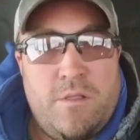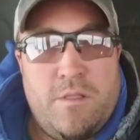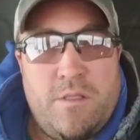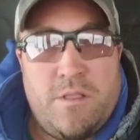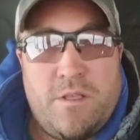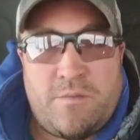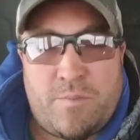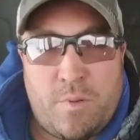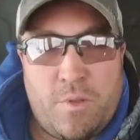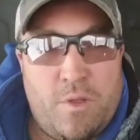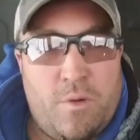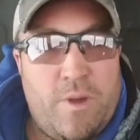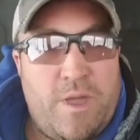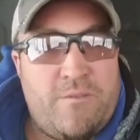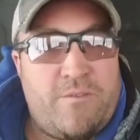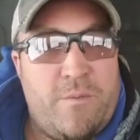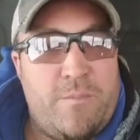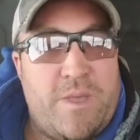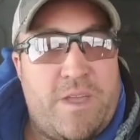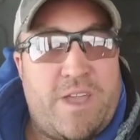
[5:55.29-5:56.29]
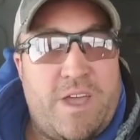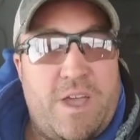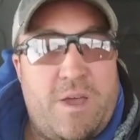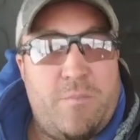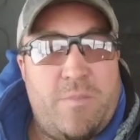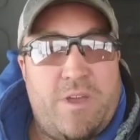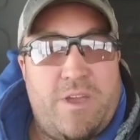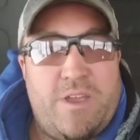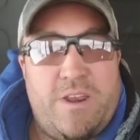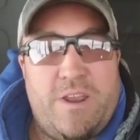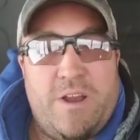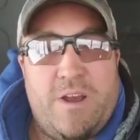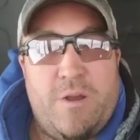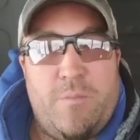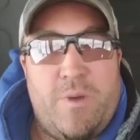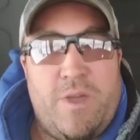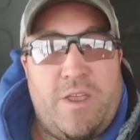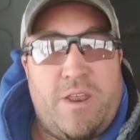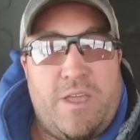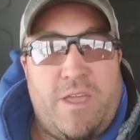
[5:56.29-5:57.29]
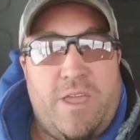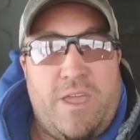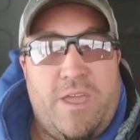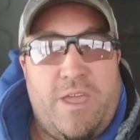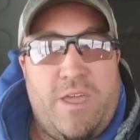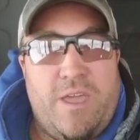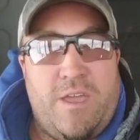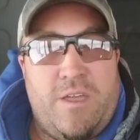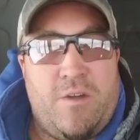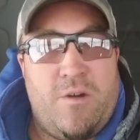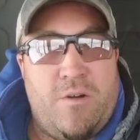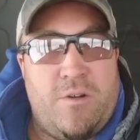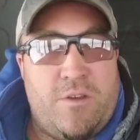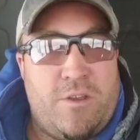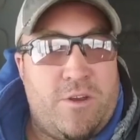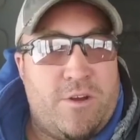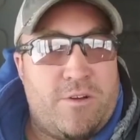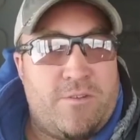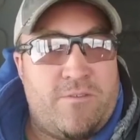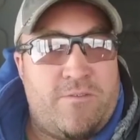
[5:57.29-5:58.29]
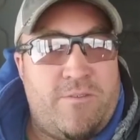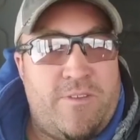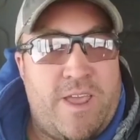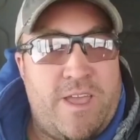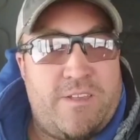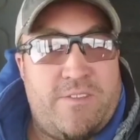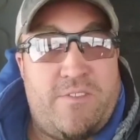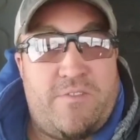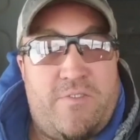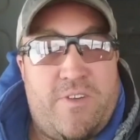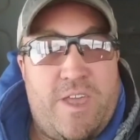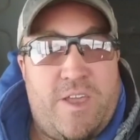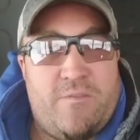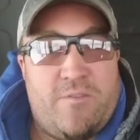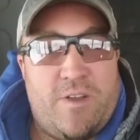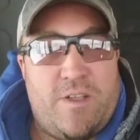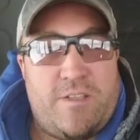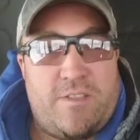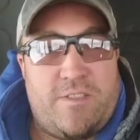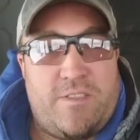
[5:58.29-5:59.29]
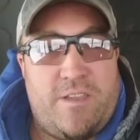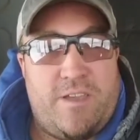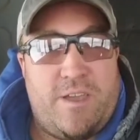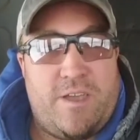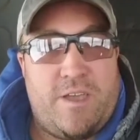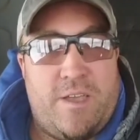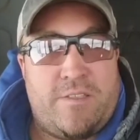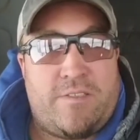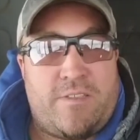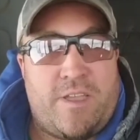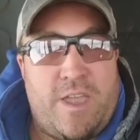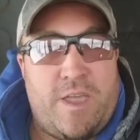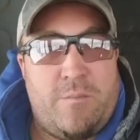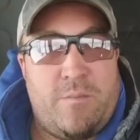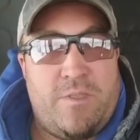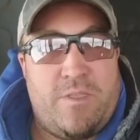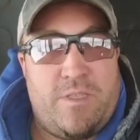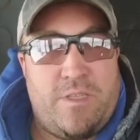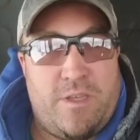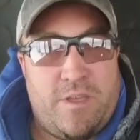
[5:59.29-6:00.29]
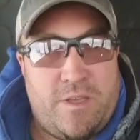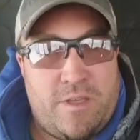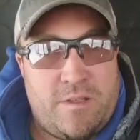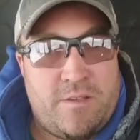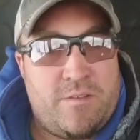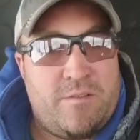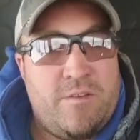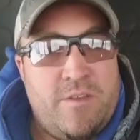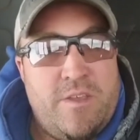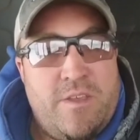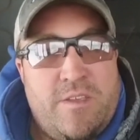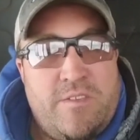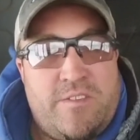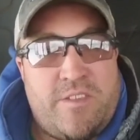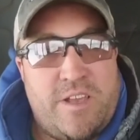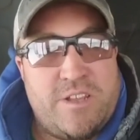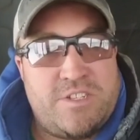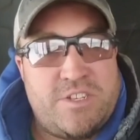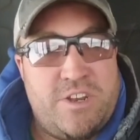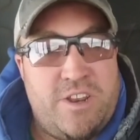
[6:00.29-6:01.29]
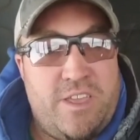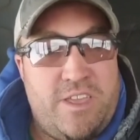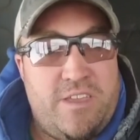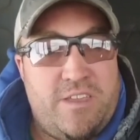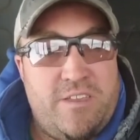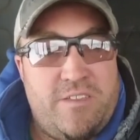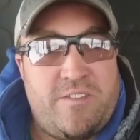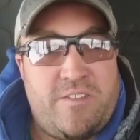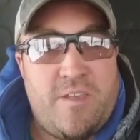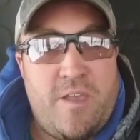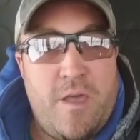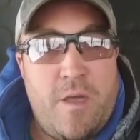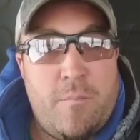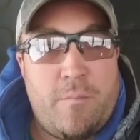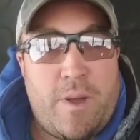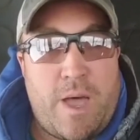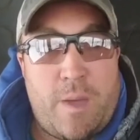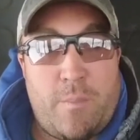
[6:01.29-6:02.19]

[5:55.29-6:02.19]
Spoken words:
Let's pull away from the combine here a bit and go to your next favorite time of the session is hot